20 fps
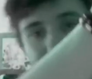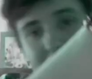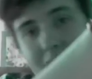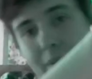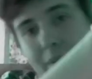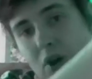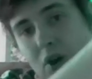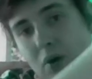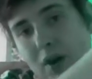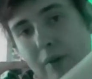I
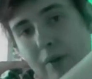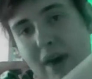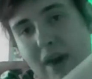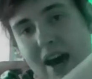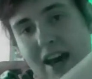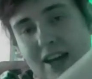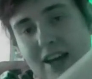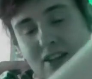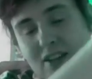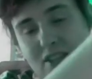kept going
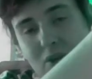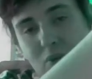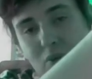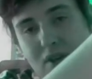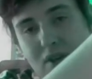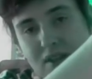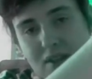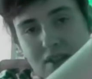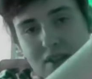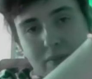back because I
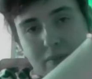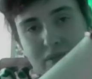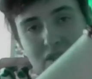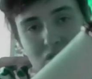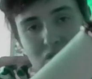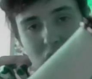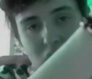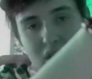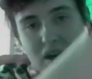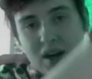wanted it to be
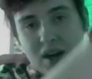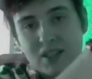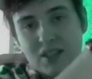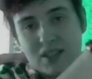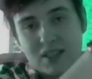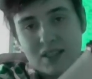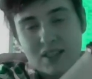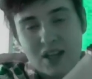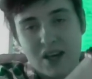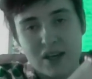straighter. And
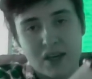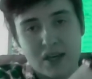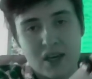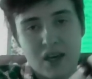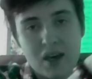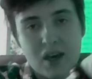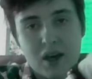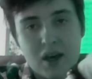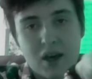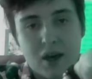she's like,
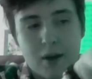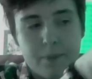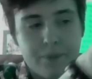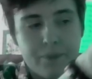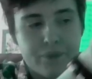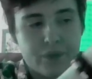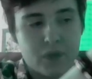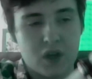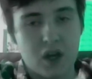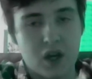
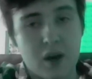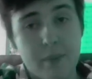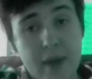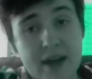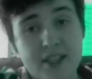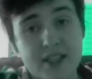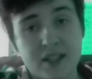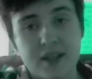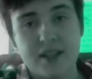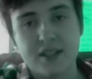
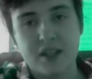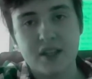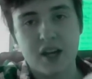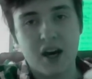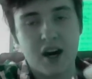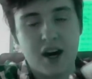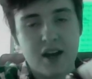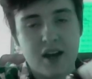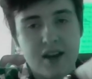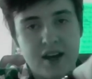imagine there's a
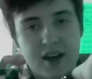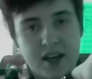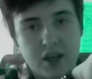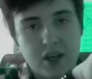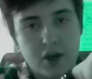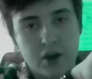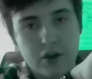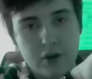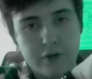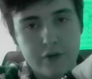car there,
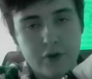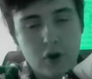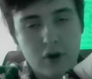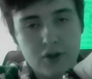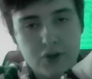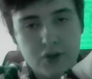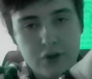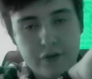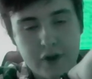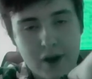you've
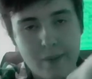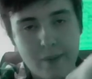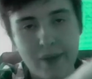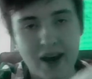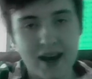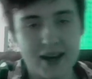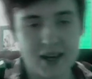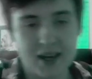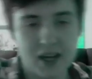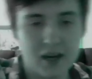gone too far
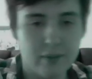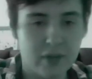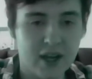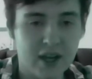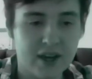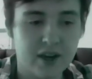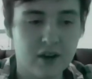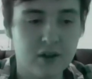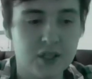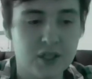back. And I'm
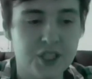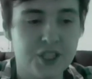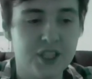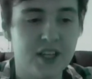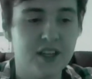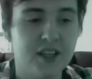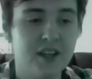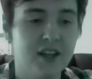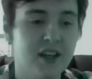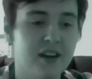like, oh
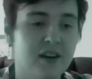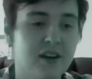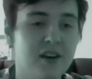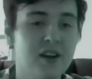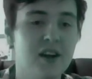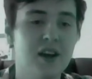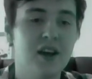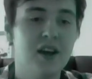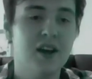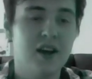shit. And
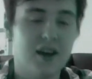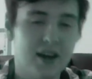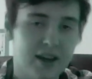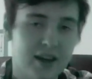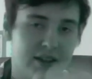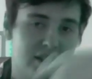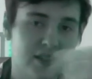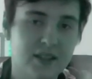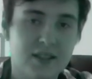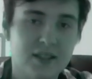
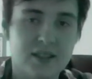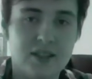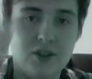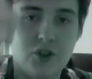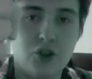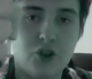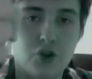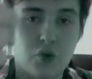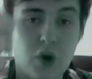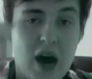I just
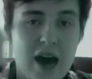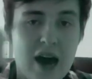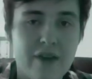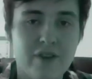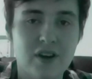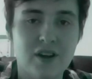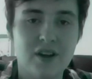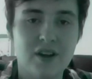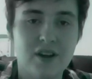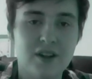drive
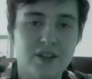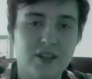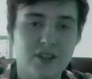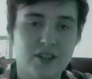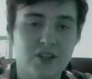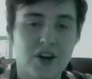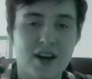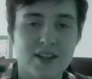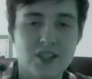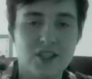it,
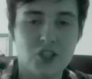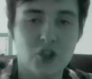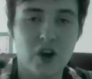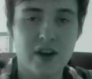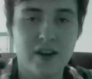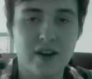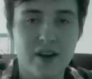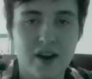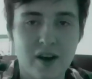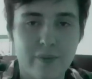just try and
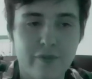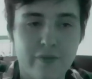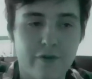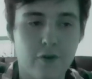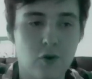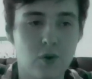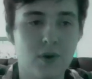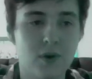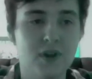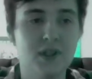straighten it up
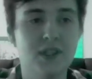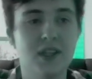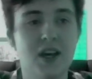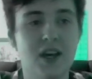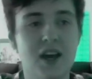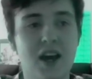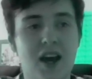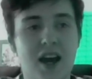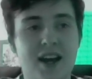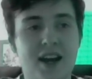forwards.
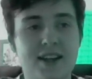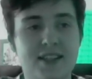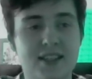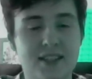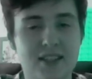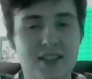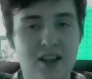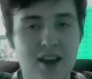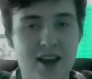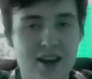And
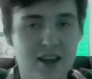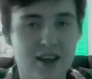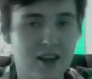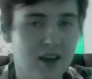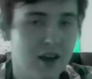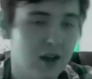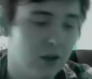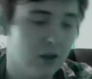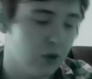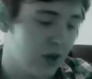she's like,
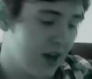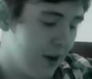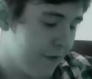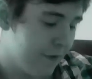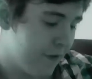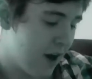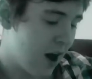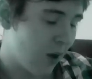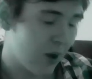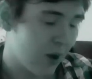look how
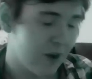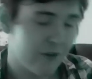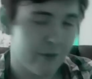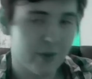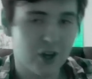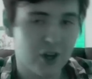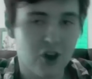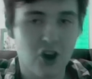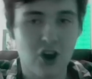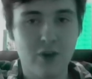far away from
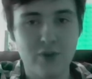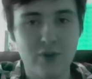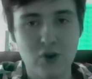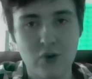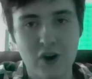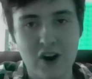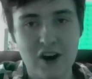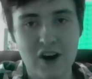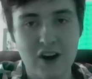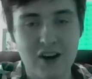the curb
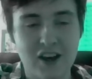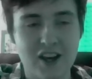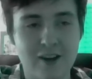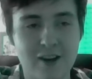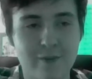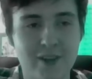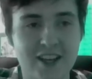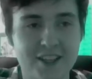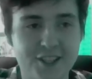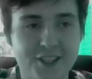you are. And
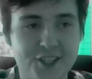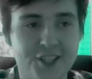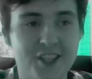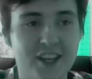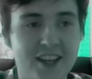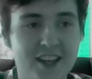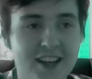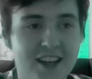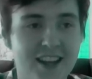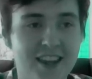I'm like,
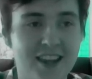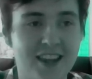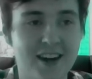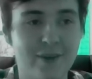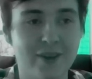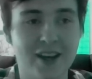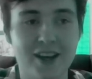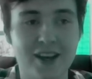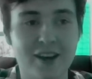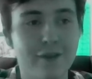shit. And then
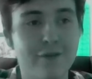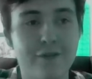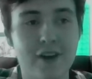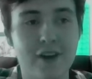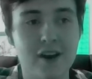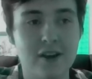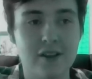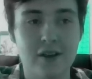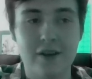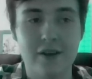I'm like, I
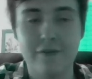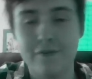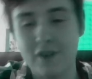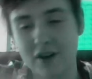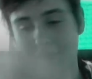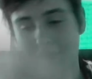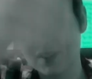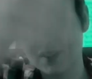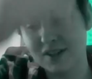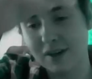
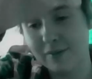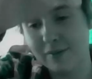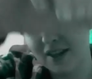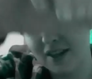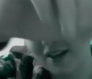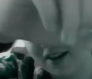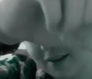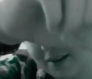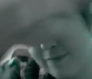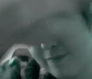fucked this up.
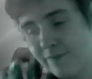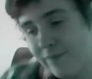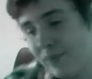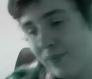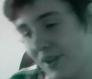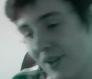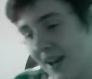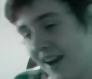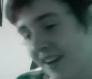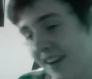And then I
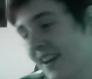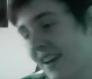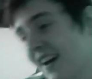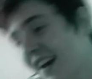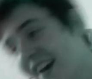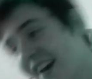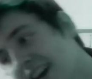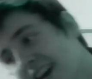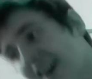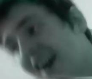pull out
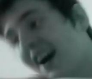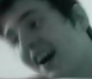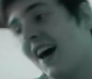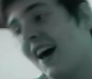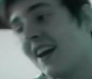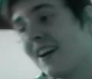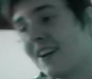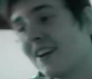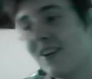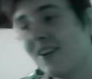
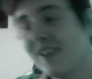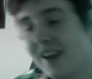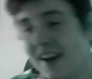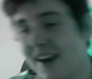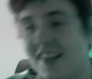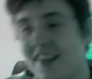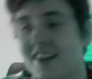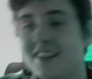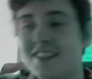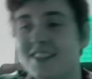and I go
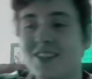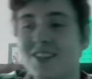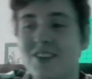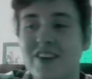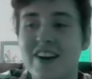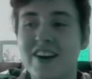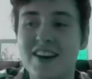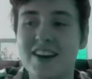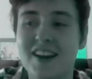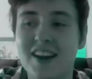down the
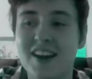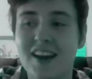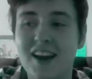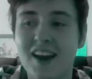street.